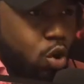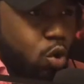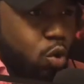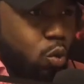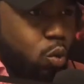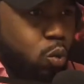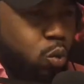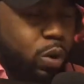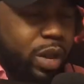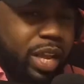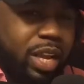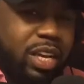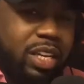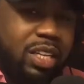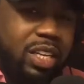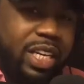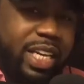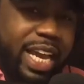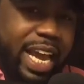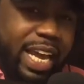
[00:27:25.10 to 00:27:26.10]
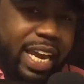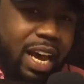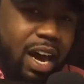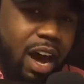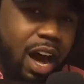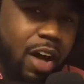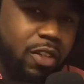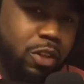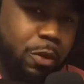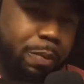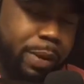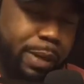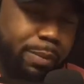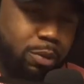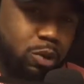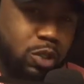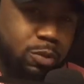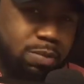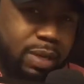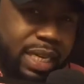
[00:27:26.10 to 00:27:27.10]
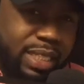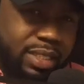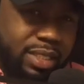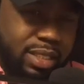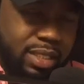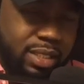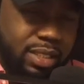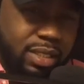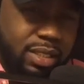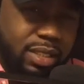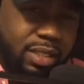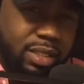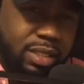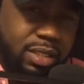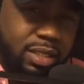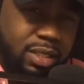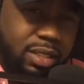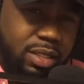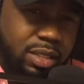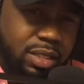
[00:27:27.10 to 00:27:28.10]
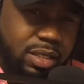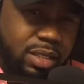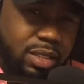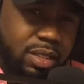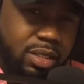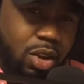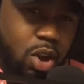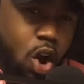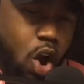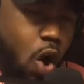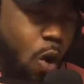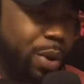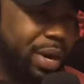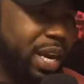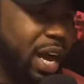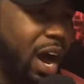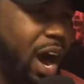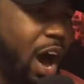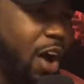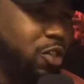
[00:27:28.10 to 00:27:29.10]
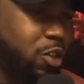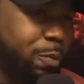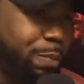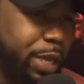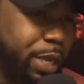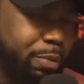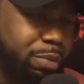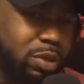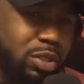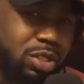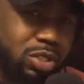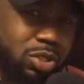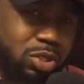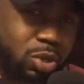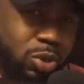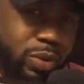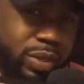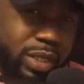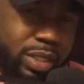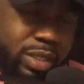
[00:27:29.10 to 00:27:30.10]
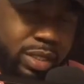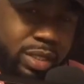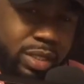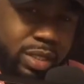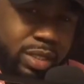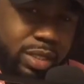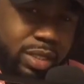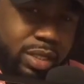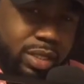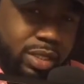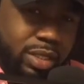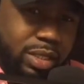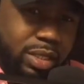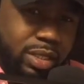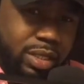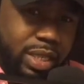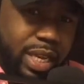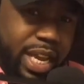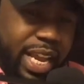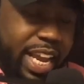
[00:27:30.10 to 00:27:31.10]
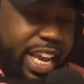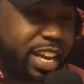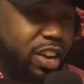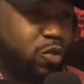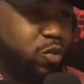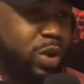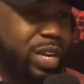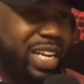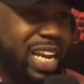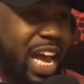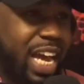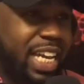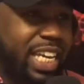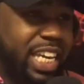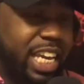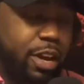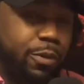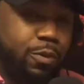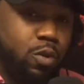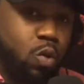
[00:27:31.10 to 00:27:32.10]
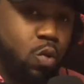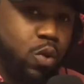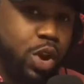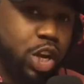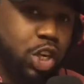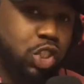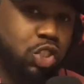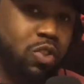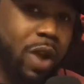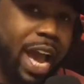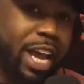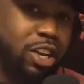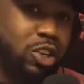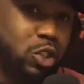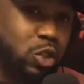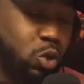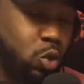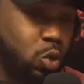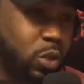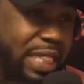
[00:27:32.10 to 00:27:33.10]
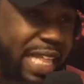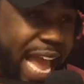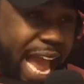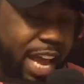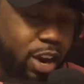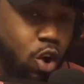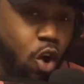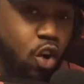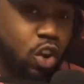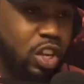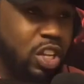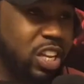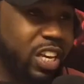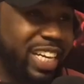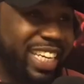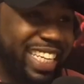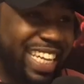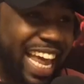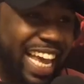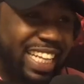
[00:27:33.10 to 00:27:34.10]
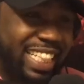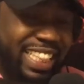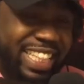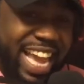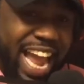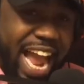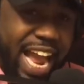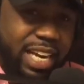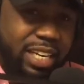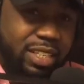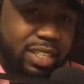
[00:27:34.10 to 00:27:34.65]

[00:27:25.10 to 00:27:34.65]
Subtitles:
we can look at other people's blessings or what other people is doing. And if we're not careful, we'll try to do that or look like that